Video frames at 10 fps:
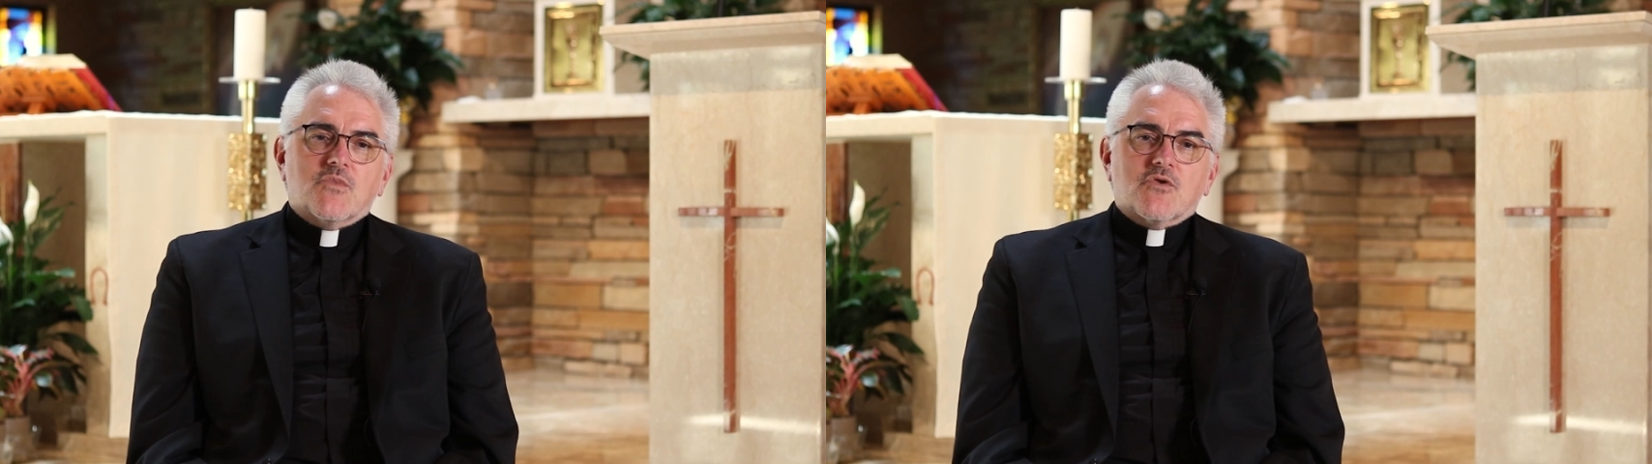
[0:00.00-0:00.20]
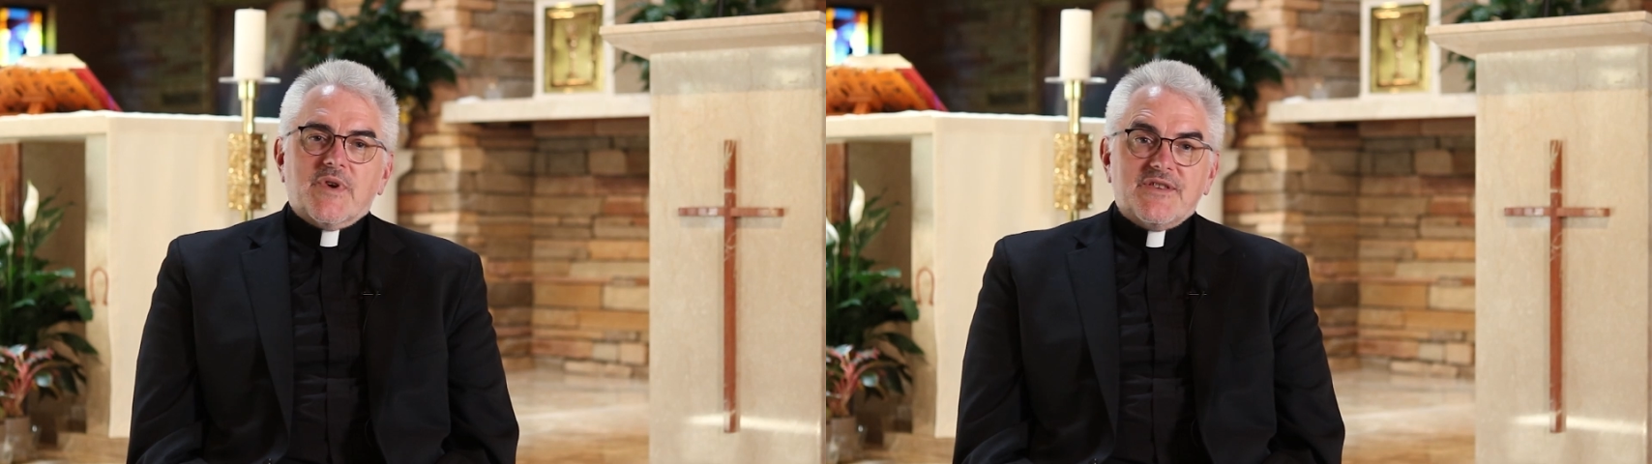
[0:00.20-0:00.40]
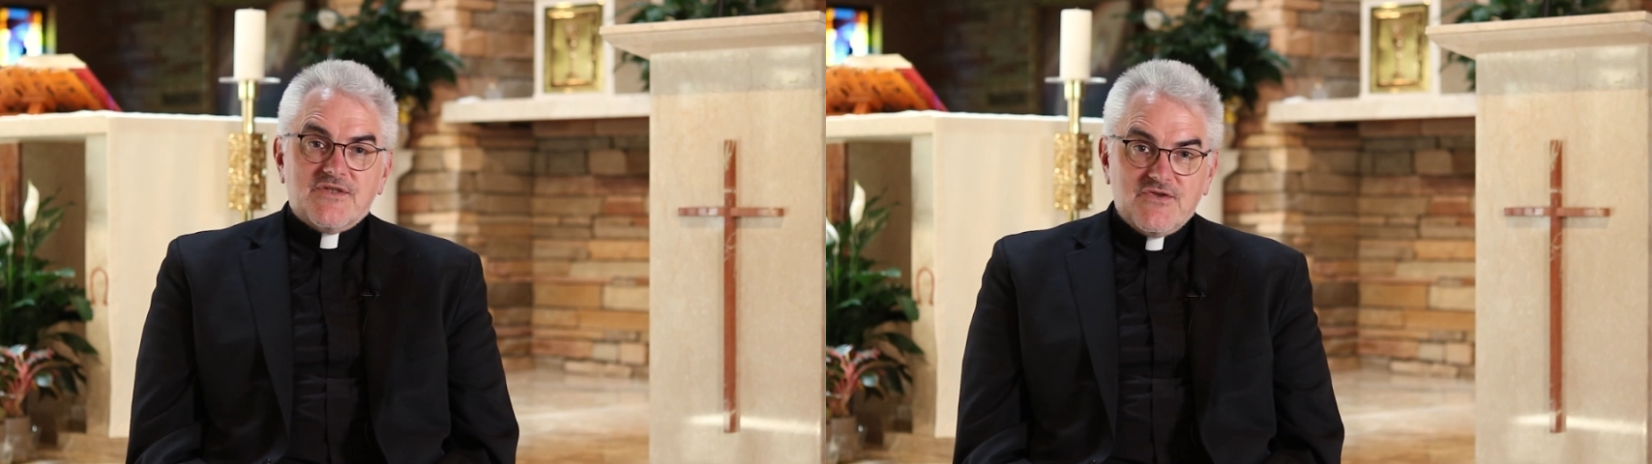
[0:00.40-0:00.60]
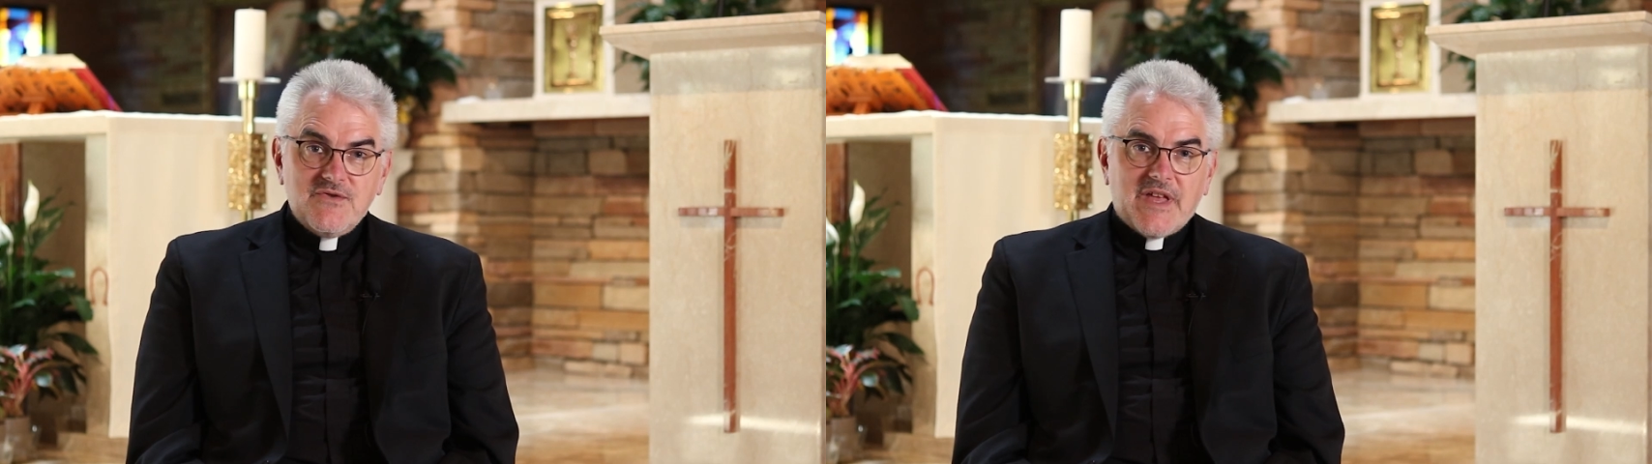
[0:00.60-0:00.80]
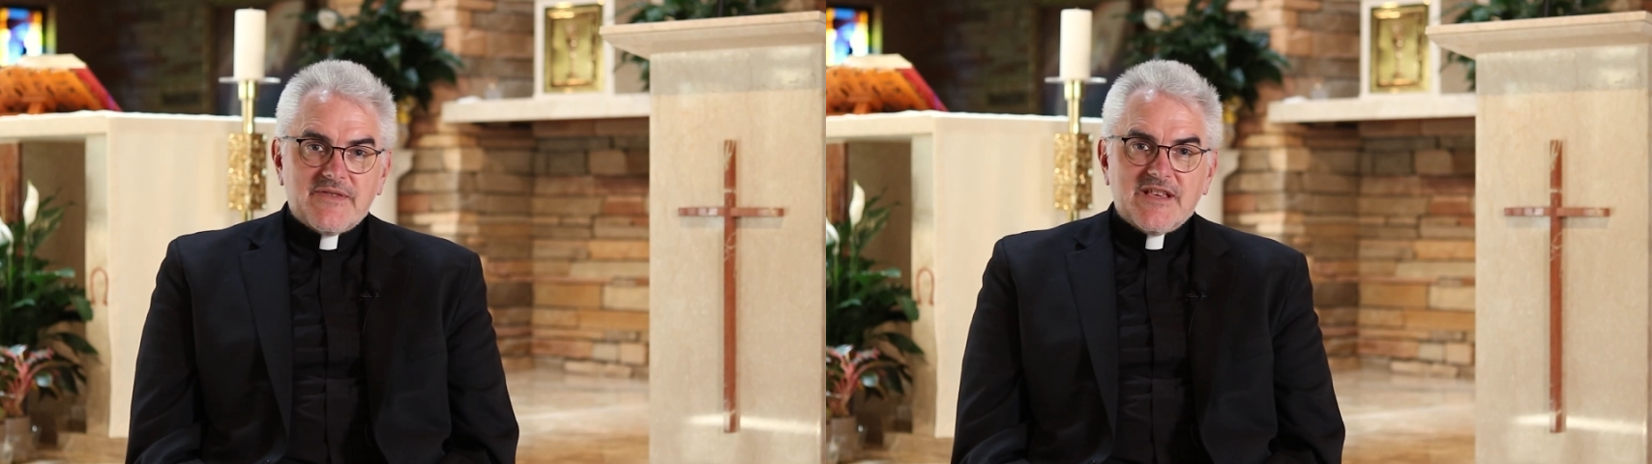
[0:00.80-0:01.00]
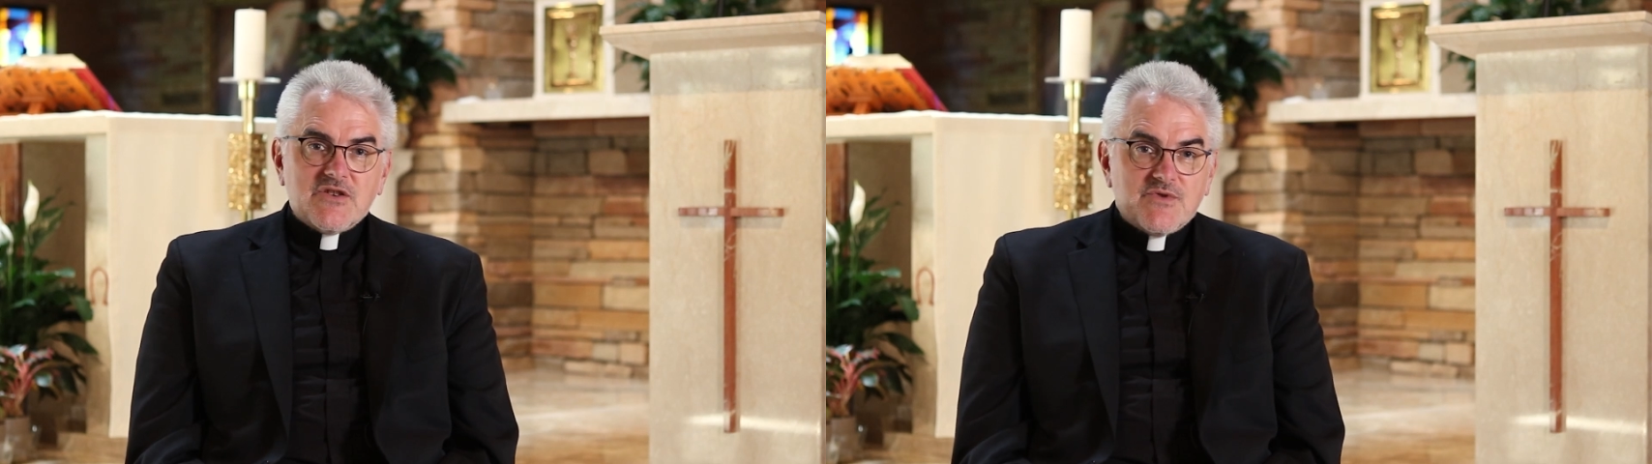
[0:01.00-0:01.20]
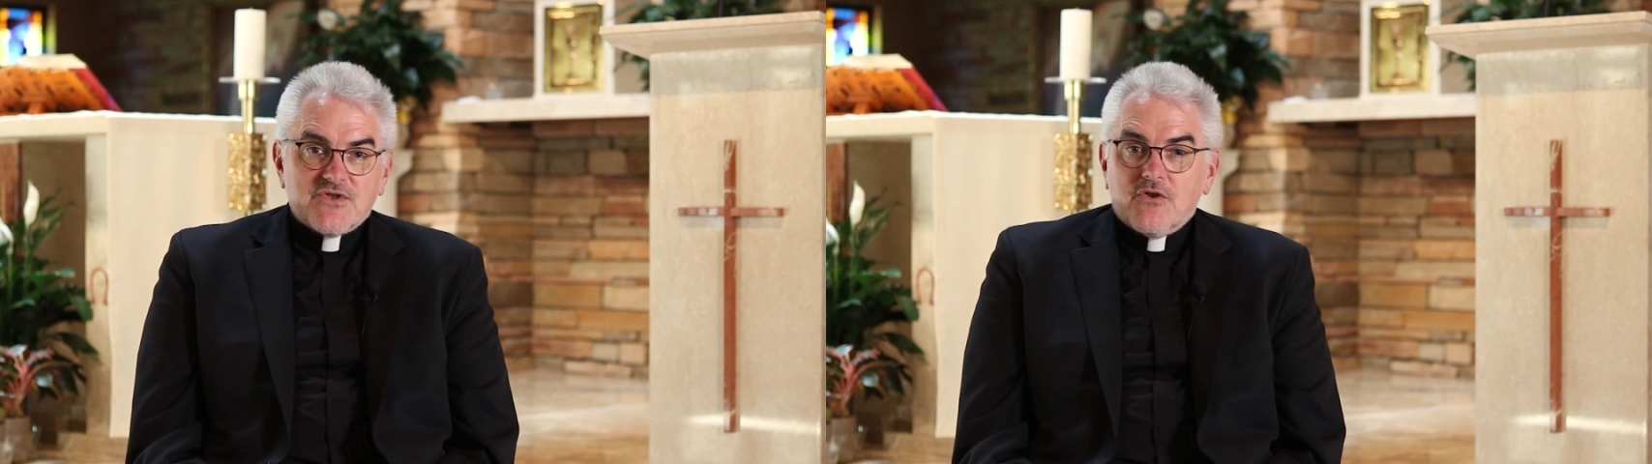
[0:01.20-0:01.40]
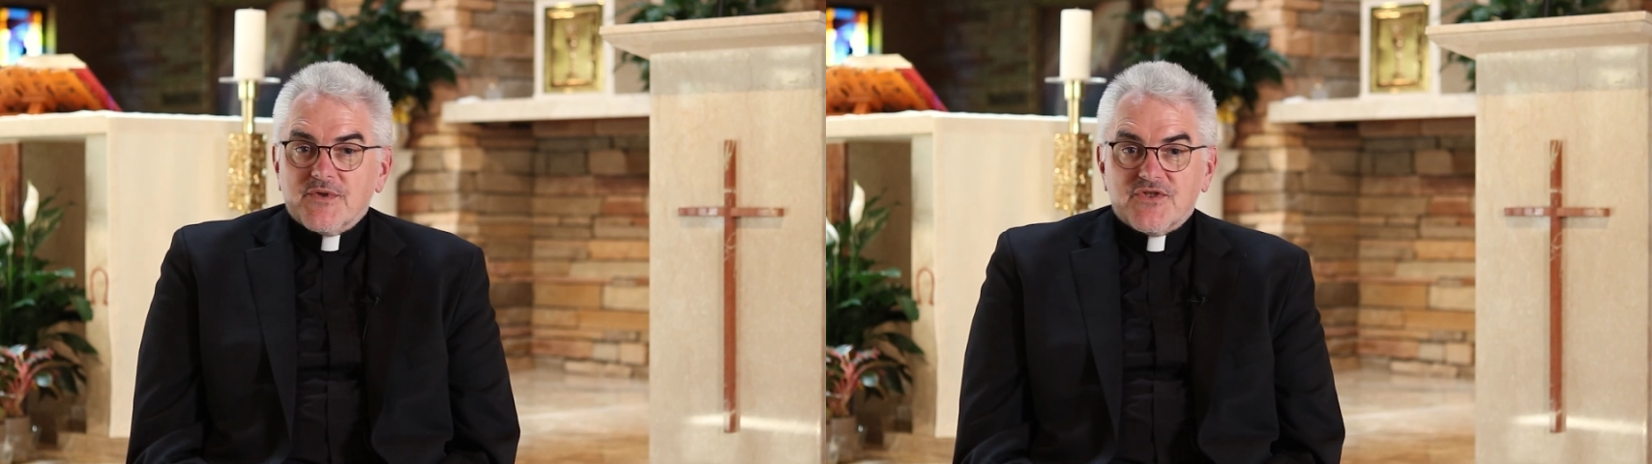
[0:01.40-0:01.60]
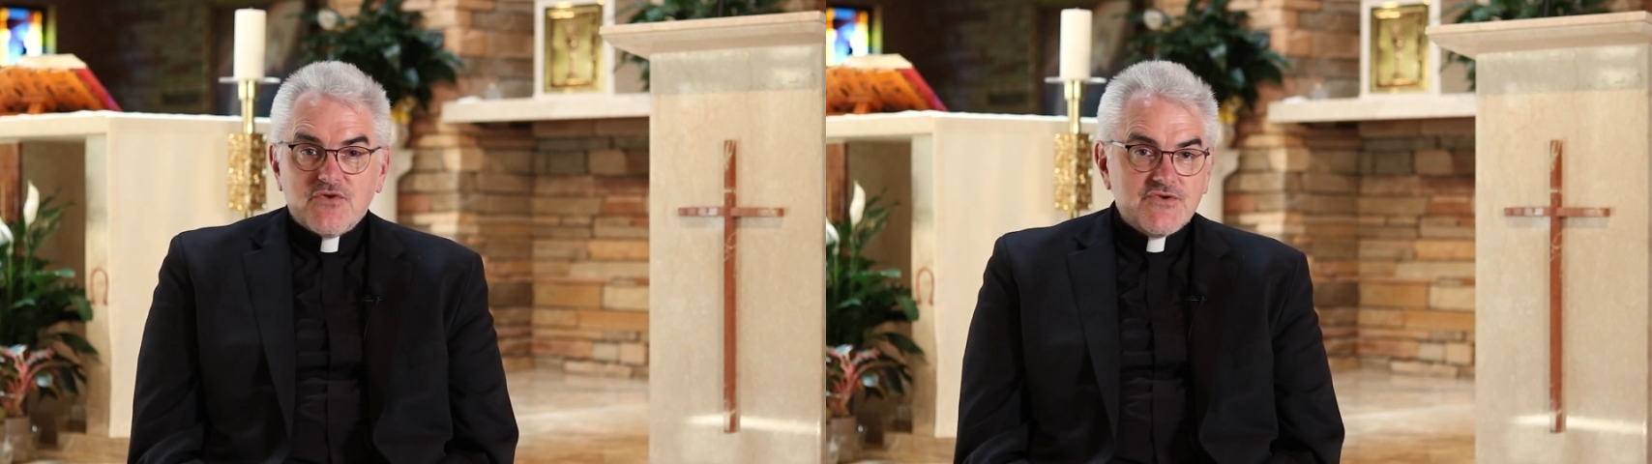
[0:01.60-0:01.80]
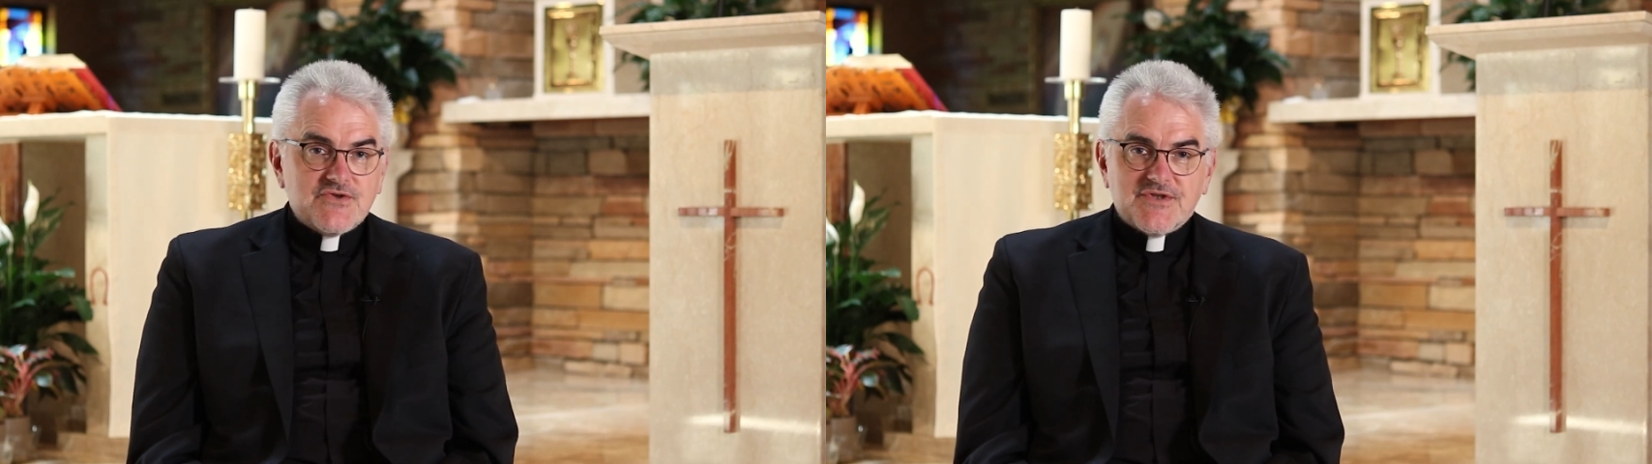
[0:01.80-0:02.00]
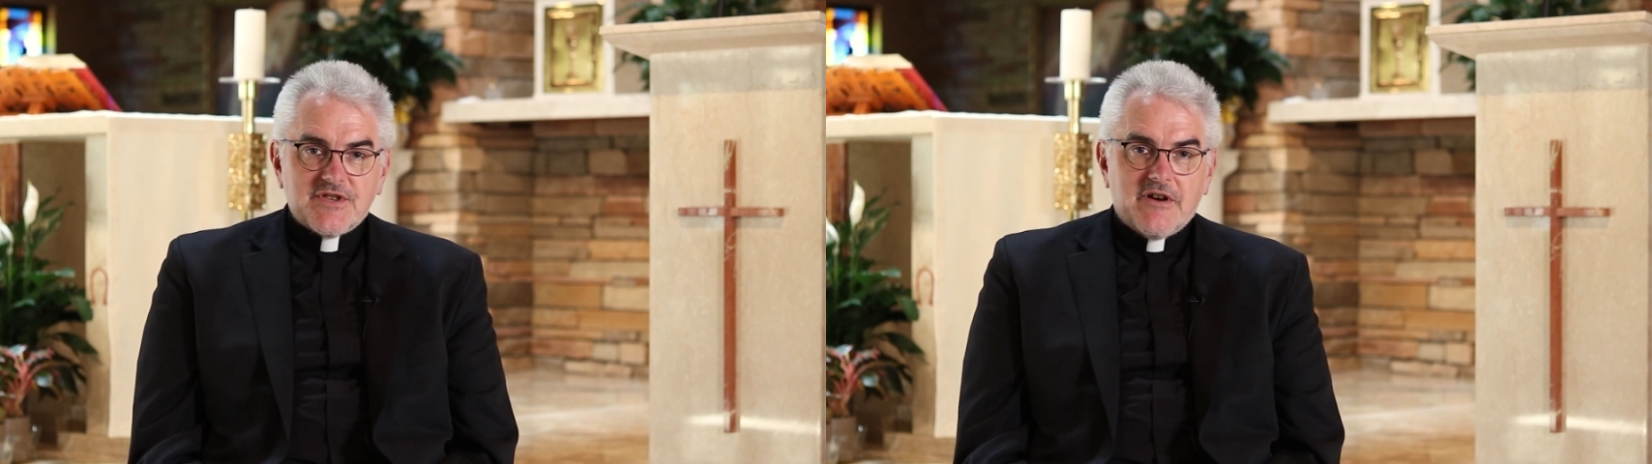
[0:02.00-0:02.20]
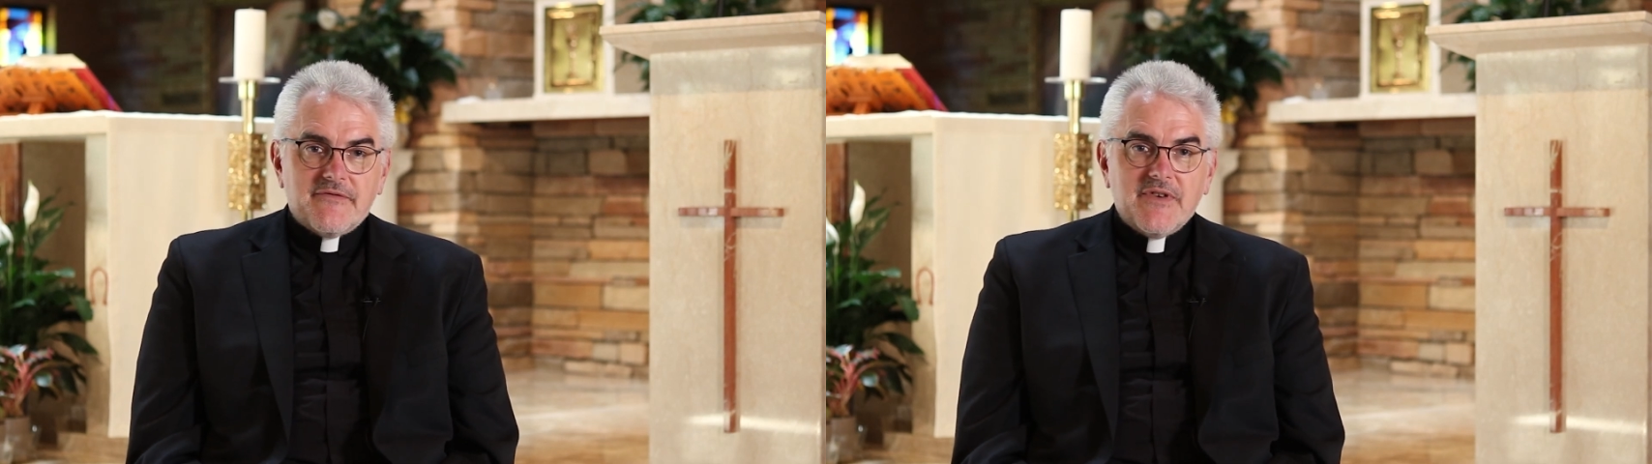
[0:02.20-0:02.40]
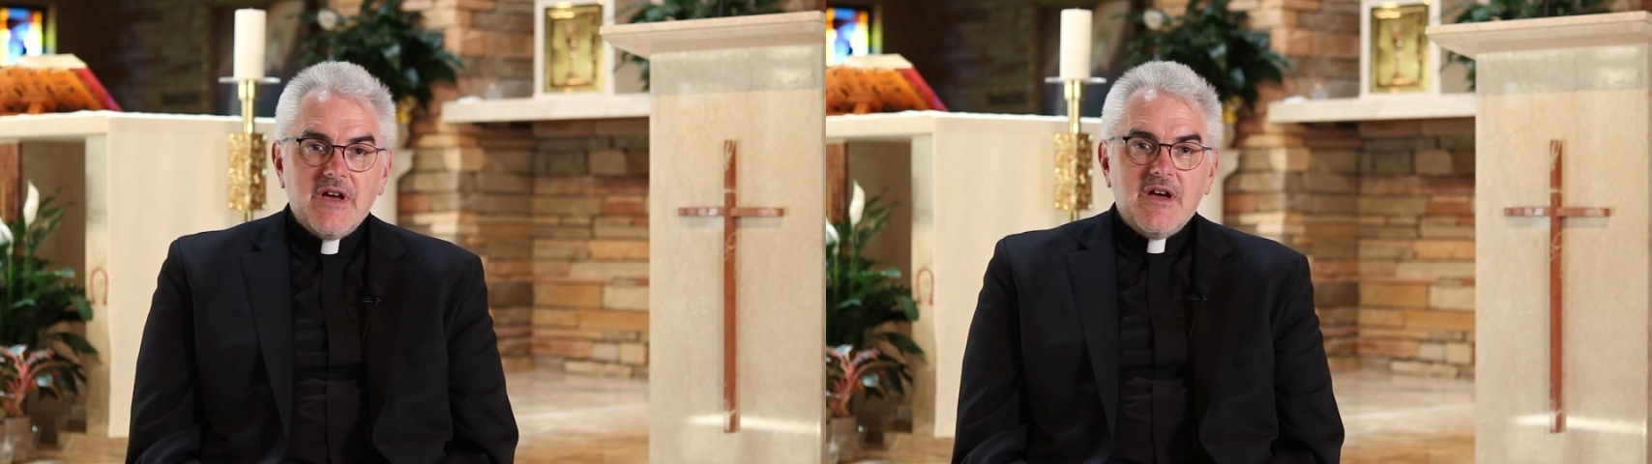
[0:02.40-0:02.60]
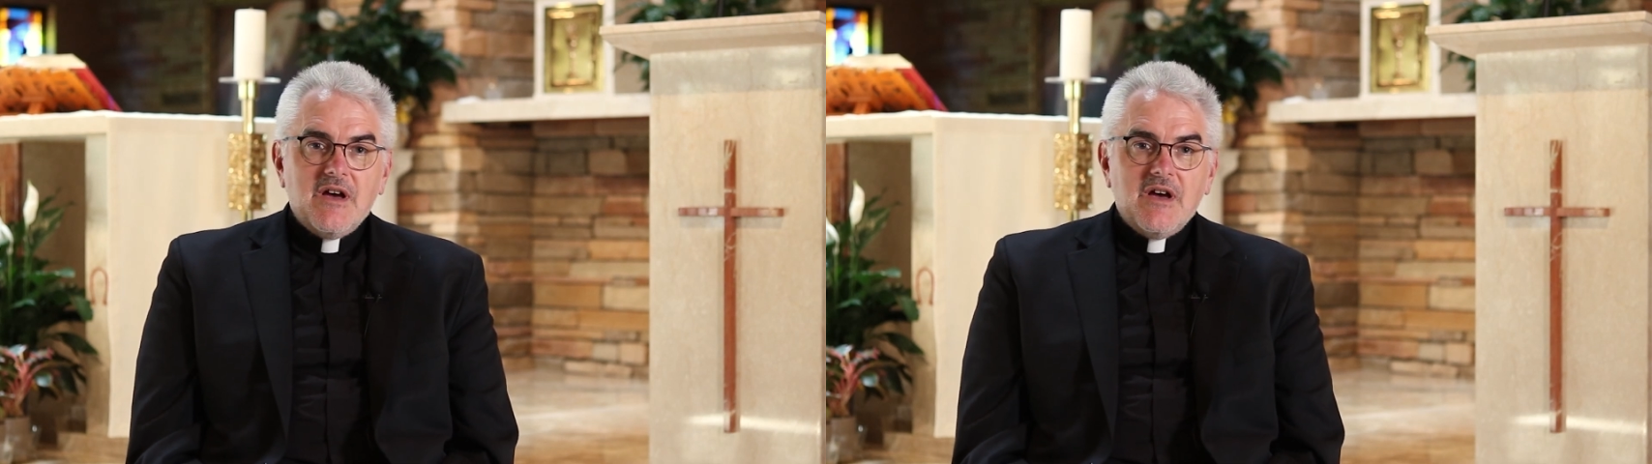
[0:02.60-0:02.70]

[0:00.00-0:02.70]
what are ways to do that, they said, well, start with social stuff.